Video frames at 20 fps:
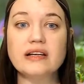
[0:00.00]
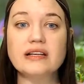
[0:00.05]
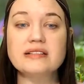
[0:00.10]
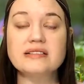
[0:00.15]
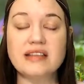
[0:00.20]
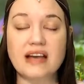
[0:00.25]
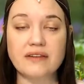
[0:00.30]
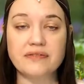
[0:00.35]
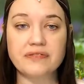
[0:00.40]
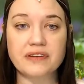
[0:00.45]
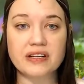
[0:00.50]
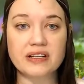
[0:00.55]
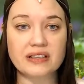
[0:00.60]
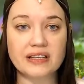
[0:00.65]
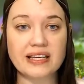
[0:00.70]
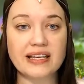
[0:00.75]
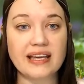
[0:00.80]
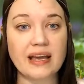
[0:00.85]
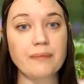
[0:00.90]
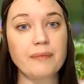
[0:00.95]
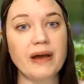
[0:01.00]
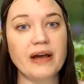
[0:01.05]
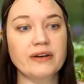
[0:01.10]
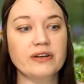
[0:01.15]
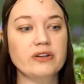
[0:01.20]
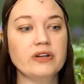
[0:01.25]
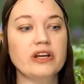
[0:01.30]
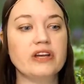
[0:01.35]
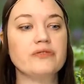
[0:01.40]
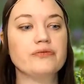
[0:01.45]
definitely get
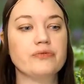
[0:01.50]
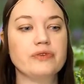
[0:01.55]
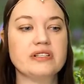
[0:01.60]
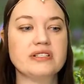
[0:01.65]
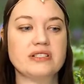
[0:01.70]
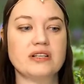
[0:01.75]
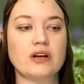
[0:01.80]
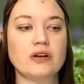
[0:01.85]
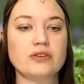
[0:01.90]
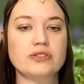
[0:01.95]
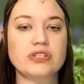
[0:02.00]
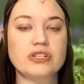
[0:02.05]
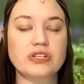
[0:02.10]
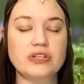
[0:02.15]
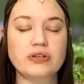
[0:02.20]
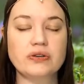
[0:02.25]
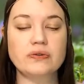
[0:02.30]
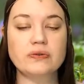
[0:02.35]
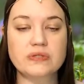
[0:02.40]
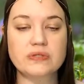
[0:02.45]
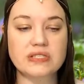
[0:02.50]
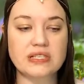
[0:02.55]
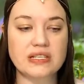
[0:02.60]
better if we start to use the